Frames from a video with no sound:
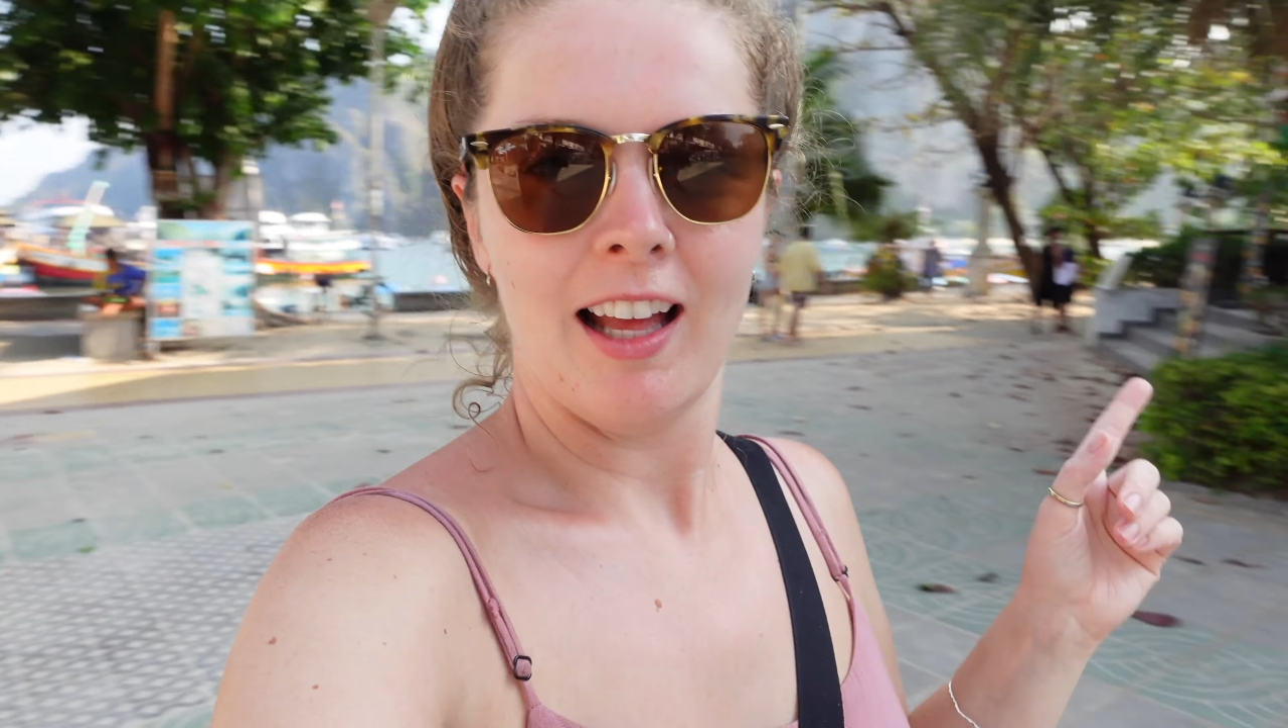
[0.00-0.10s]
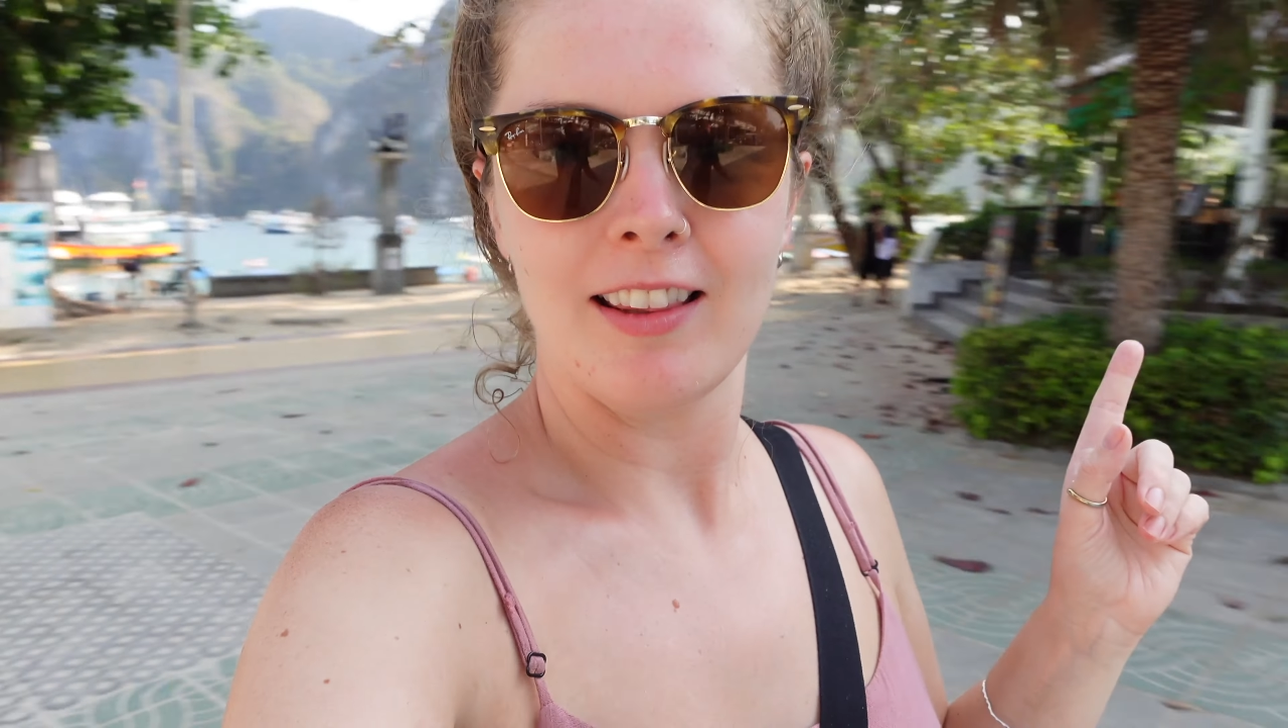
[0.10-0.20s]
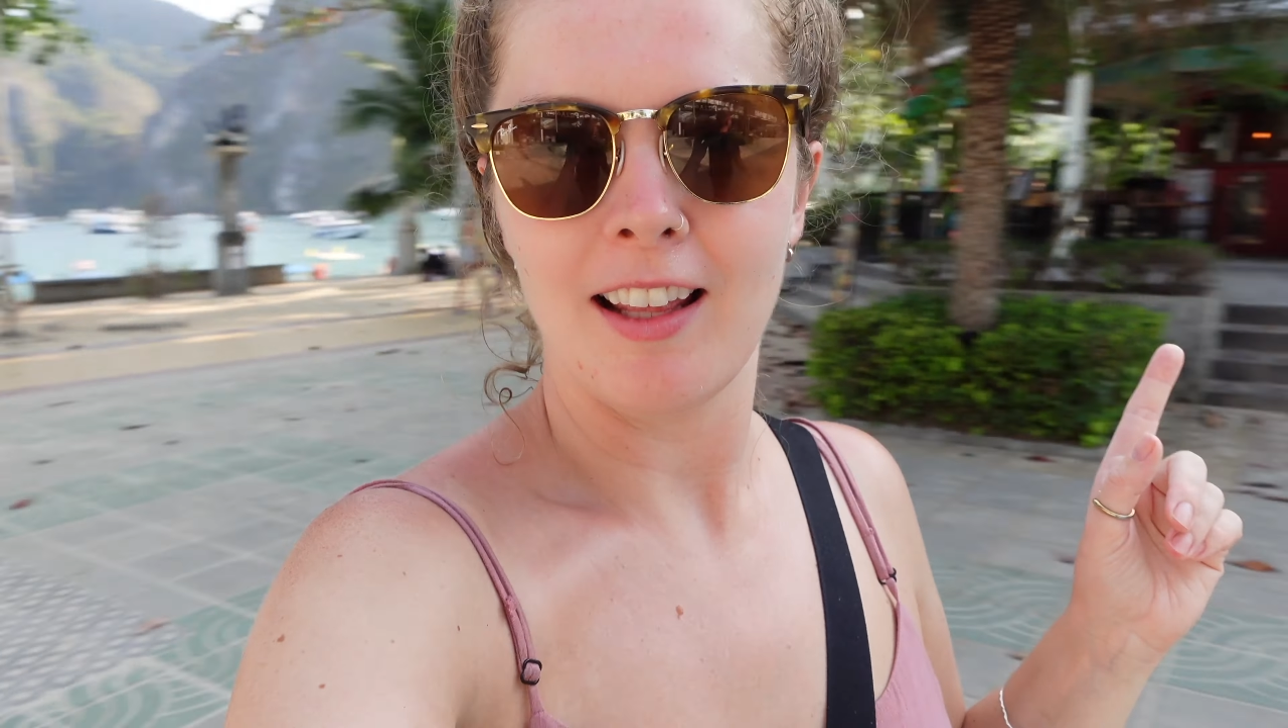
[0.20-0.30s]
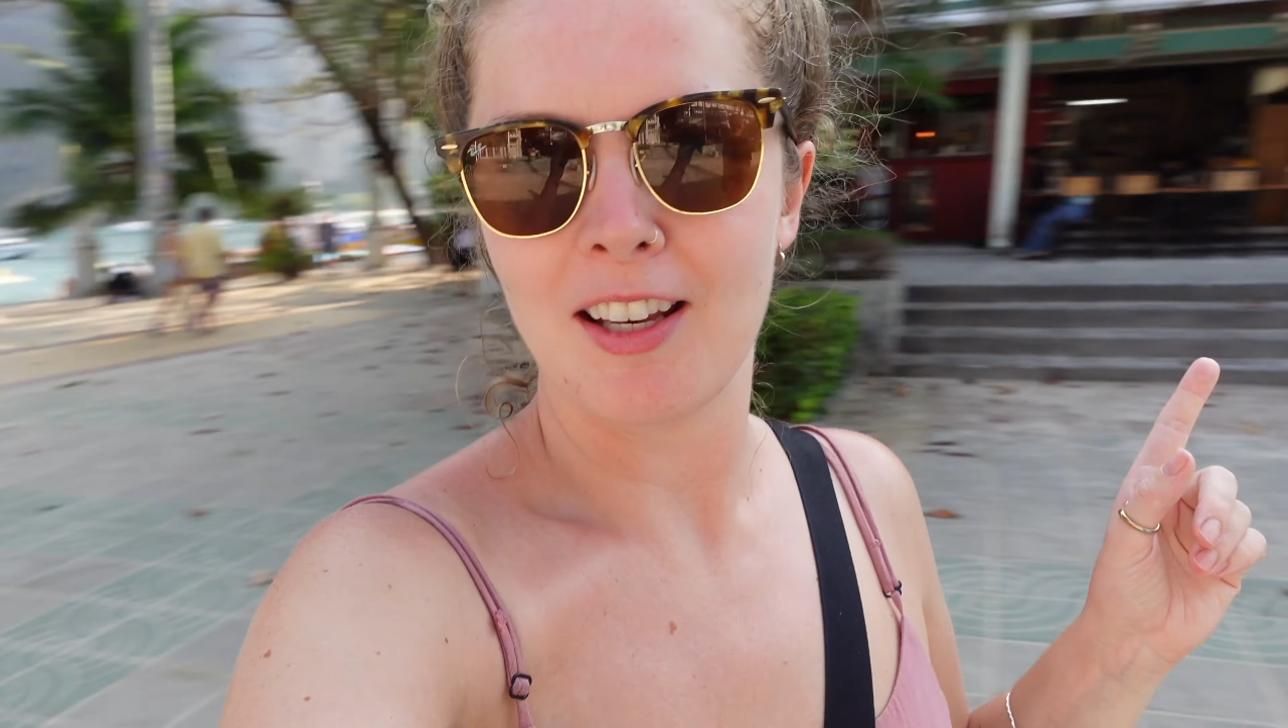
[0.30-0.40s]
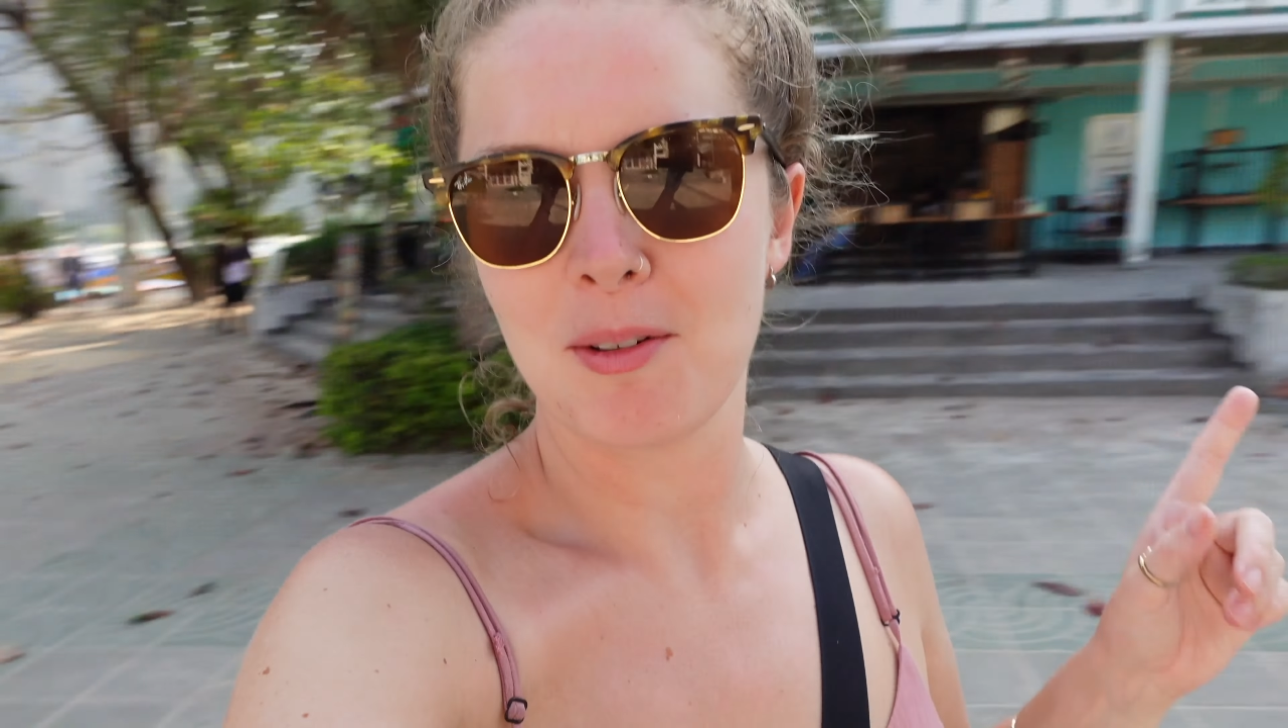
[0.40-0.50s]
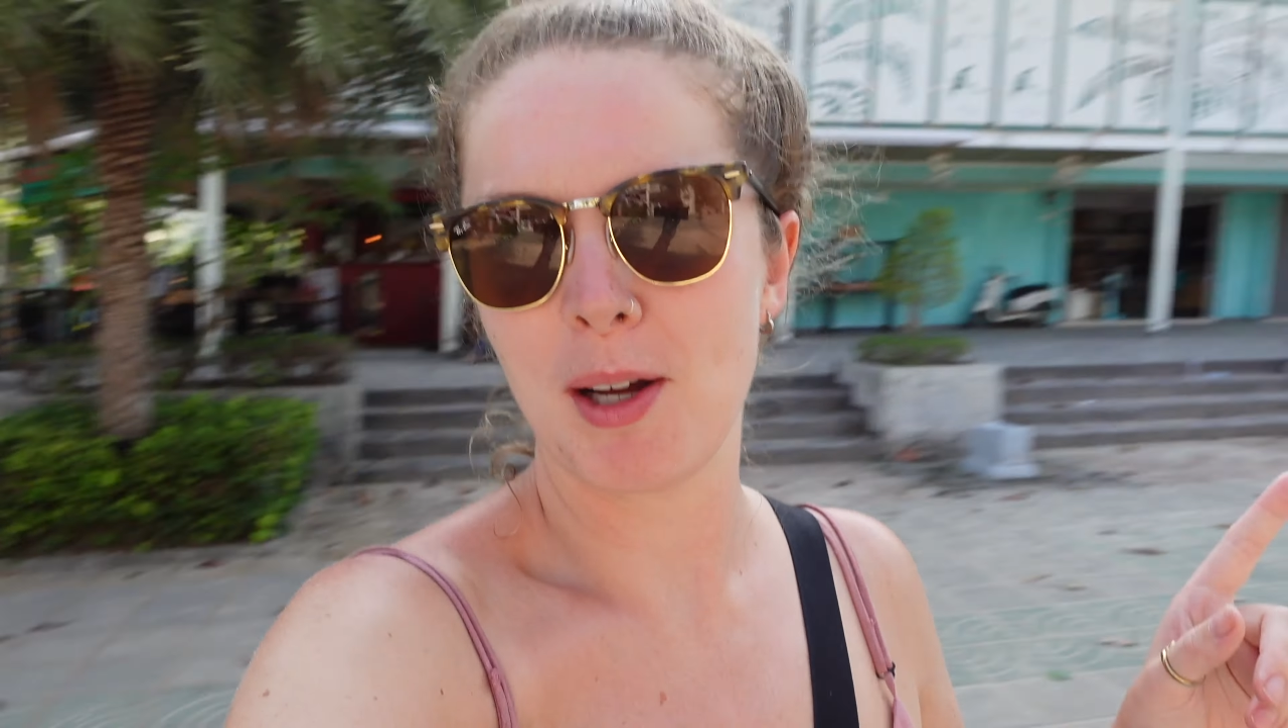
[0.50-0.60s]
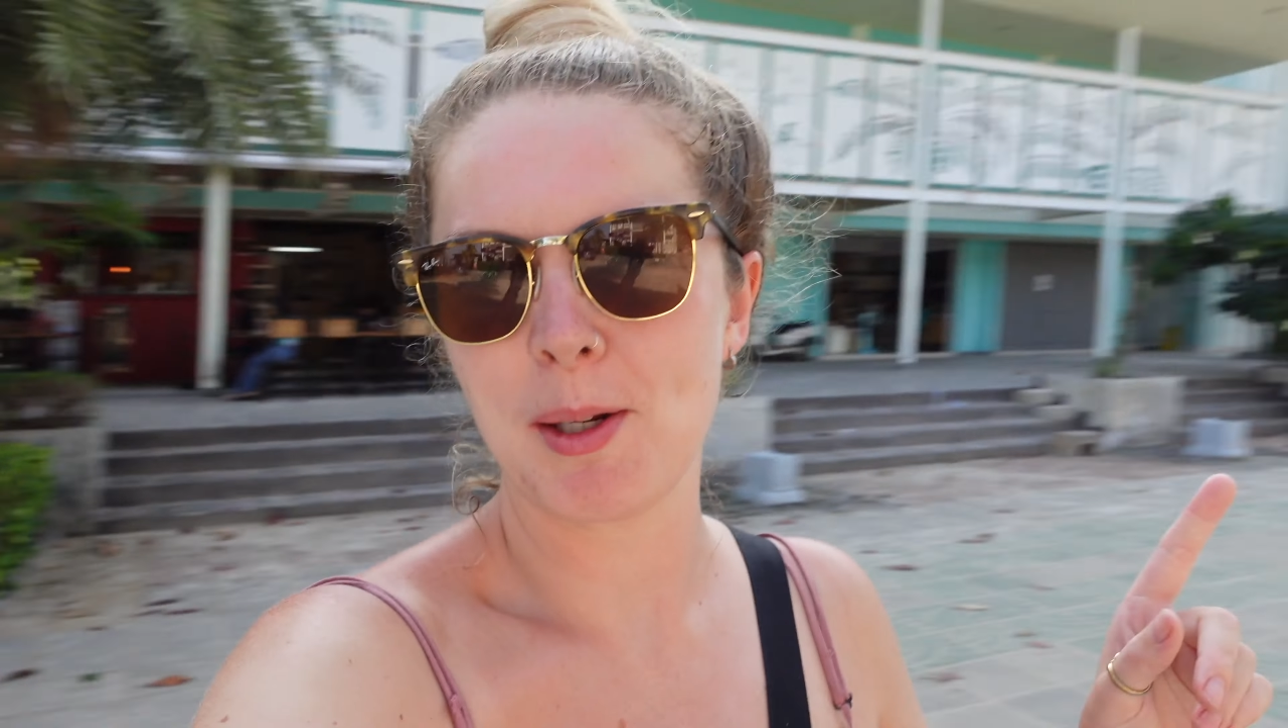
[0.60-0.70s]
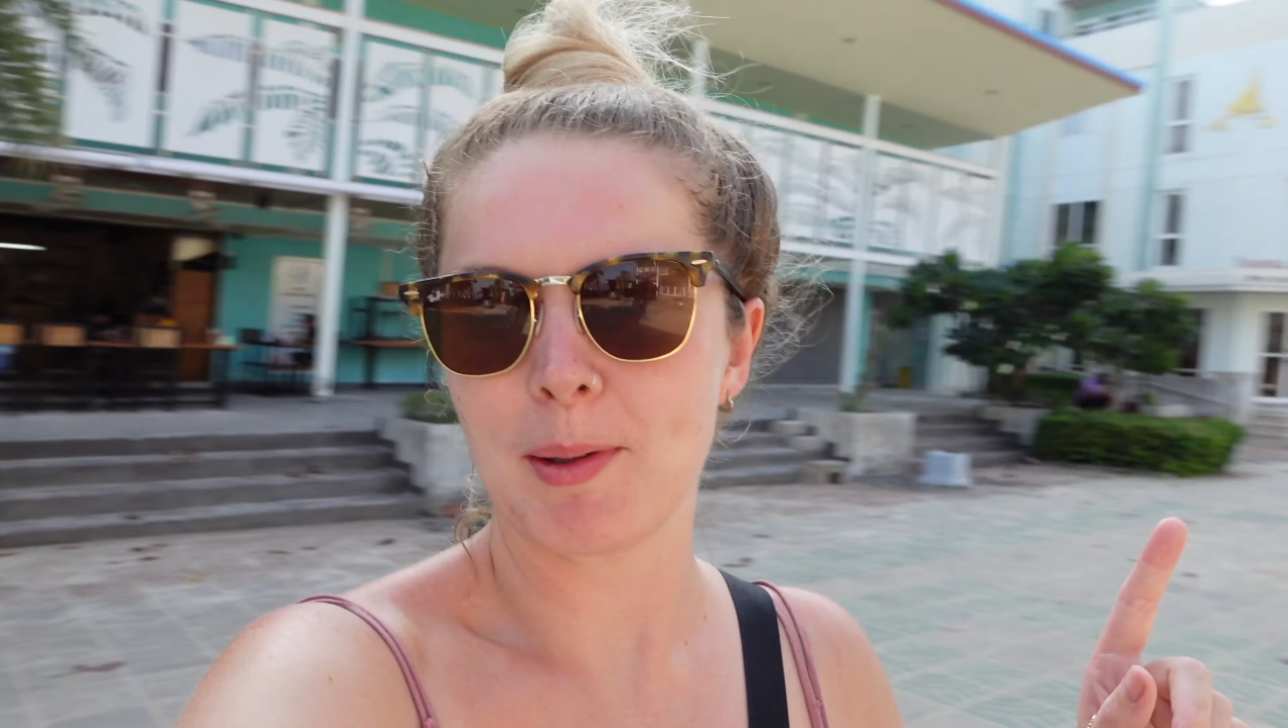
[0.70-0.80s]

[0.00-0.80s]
And then you might not